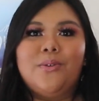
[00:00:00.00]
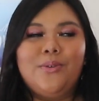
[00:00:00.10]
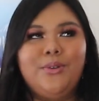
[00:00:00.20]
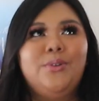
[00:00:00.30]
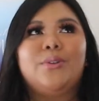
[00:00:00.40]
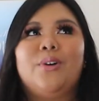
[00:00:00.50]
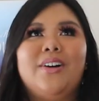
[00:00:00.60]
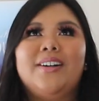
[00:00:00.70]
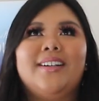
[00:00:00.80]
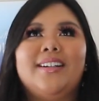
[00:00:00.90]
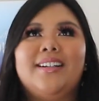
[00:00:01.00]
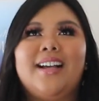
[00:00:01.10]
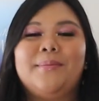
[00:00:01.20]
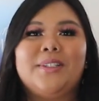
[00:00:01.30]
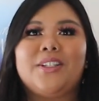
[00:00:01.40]
Ooh,
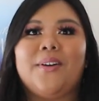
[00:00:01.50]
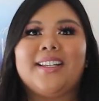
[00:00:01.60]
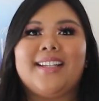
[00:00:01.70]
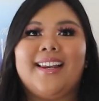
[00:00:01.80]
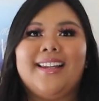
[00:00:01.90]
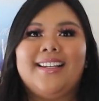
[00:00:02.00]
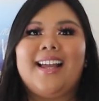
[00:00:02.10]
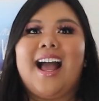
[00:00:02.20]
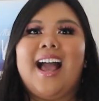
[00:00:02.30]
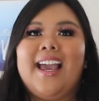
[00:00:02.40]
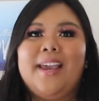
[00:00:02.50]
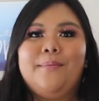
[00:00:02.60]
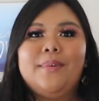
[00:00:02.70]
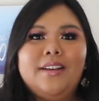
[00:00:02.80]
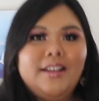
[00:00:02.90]
I'm so excited.
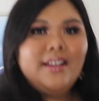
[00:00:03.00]
I'm